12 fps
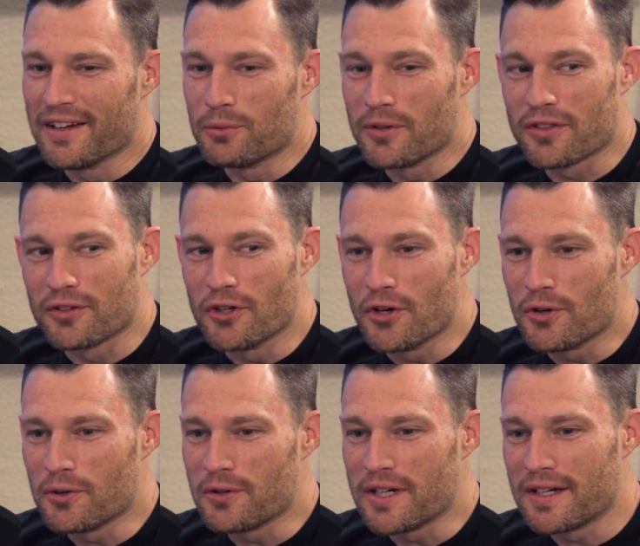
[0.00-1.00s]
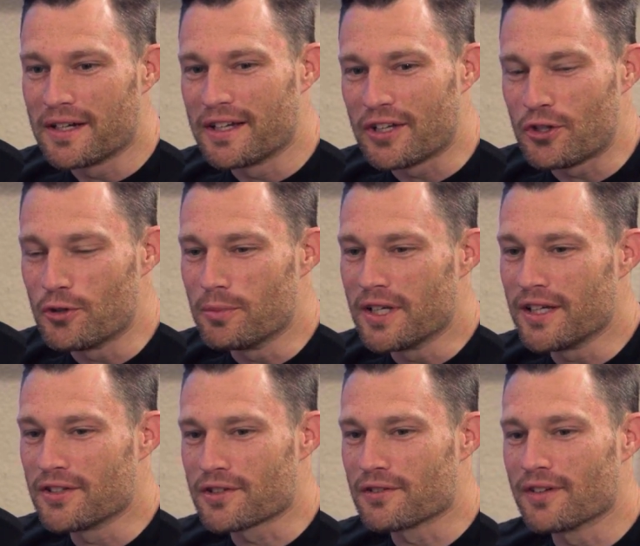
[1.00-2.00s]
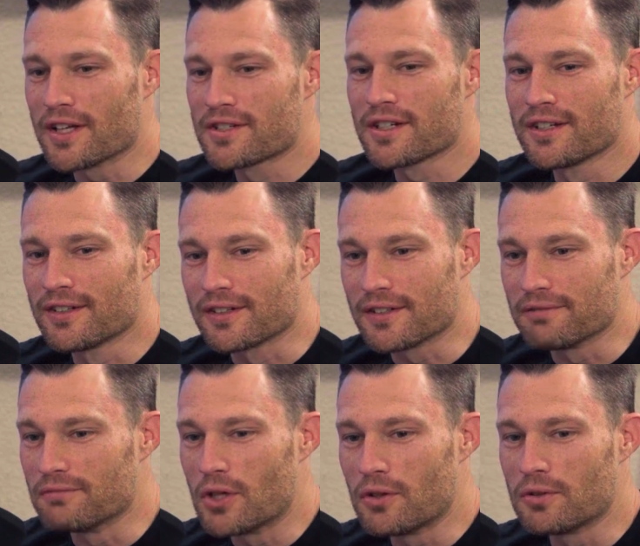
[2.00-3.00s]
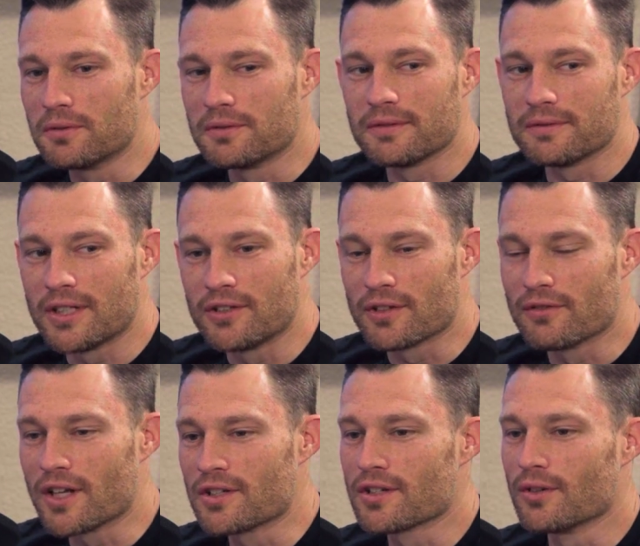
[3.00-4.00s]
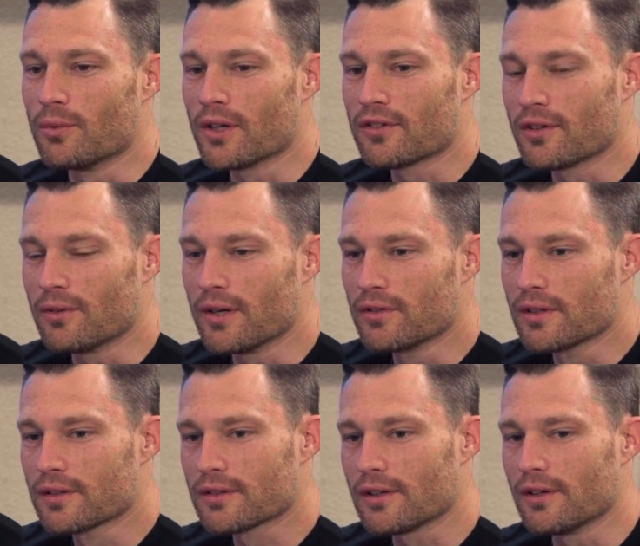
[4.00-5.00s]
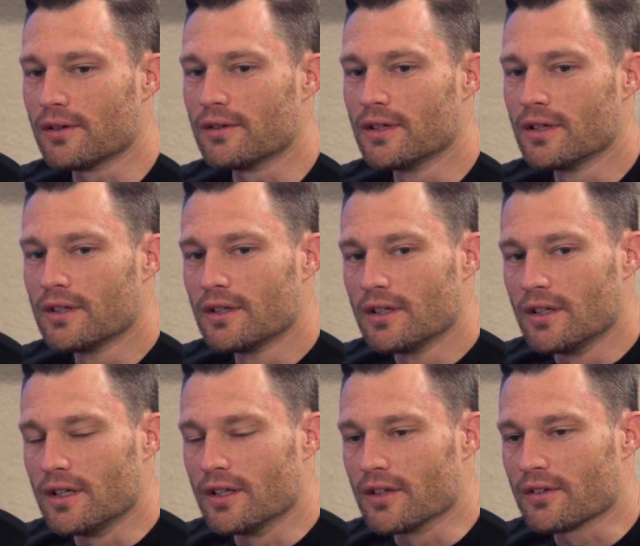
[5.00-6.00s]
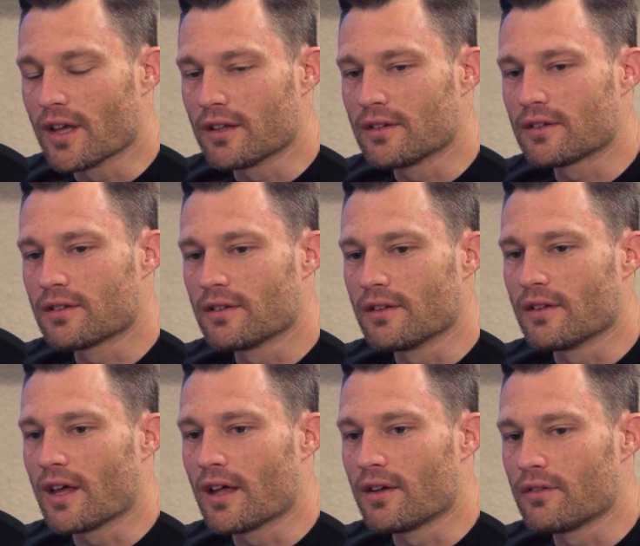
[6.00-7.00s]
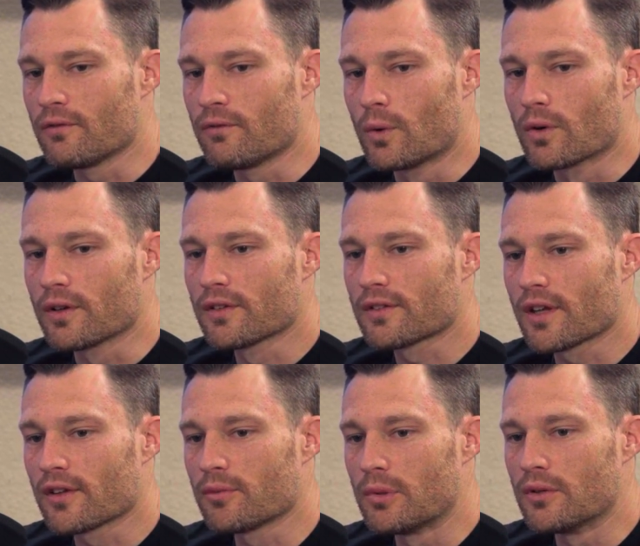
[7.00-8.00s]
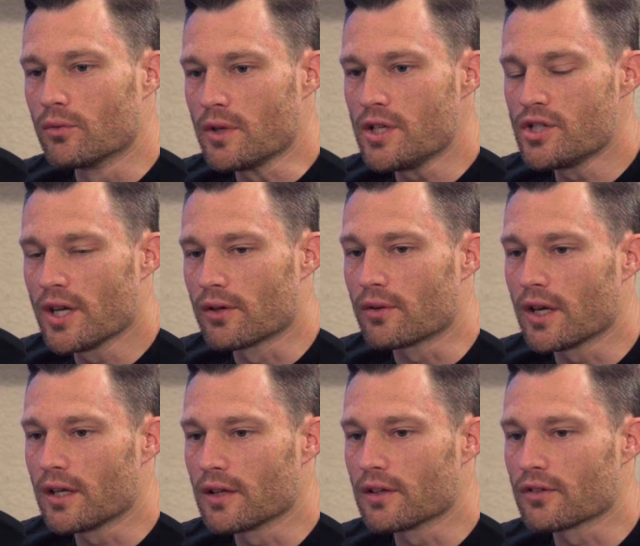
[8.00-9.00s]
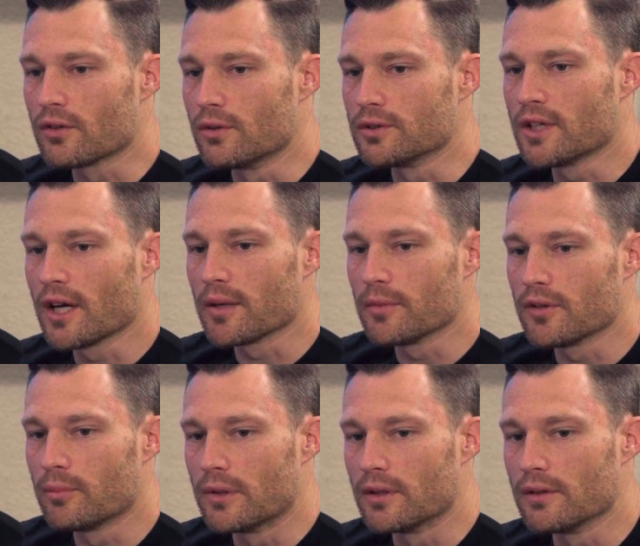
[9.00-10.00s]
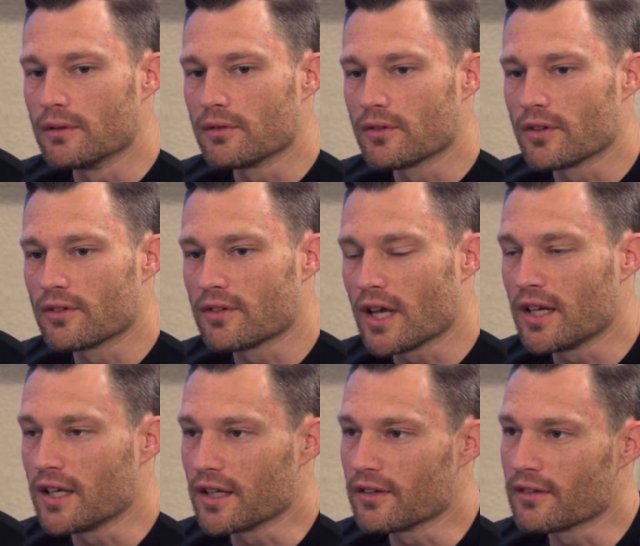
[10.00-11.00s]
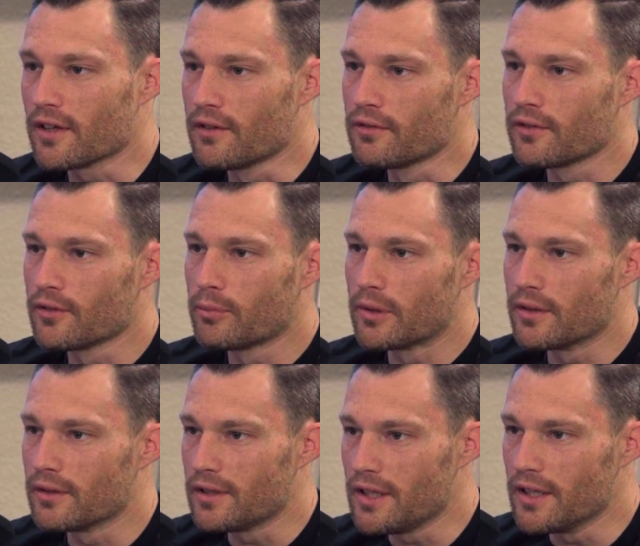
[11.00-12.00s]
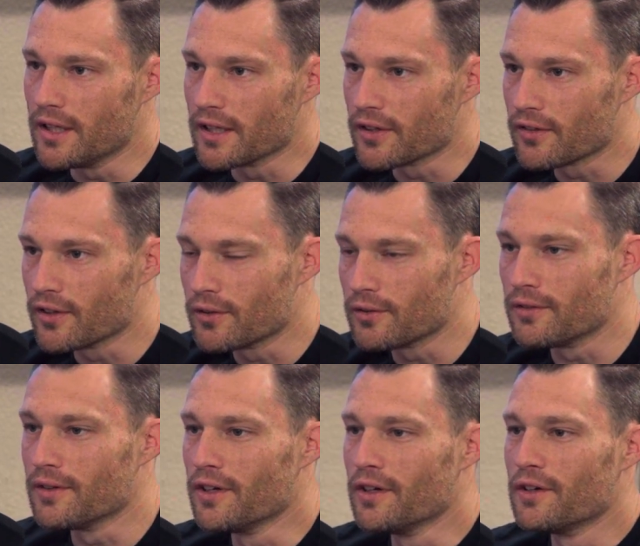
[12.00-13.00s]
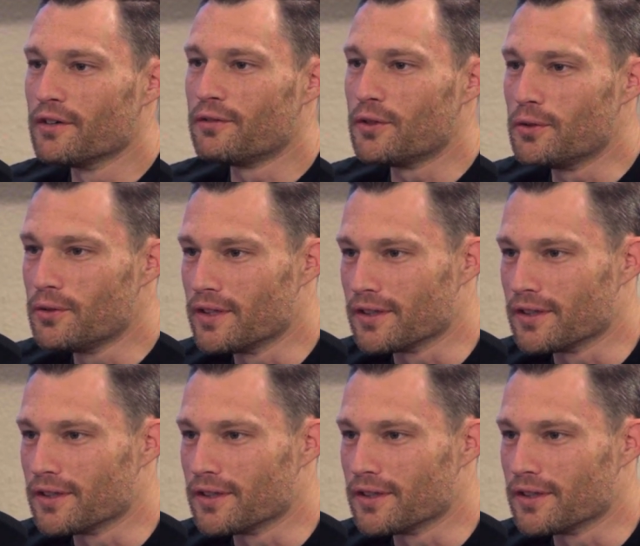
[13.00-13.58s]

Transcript: with no human intervention or no intervention whatsoever. So in a sense, that forest has been regenerating this whole time. It's been sustaining itself. It's been eating its own food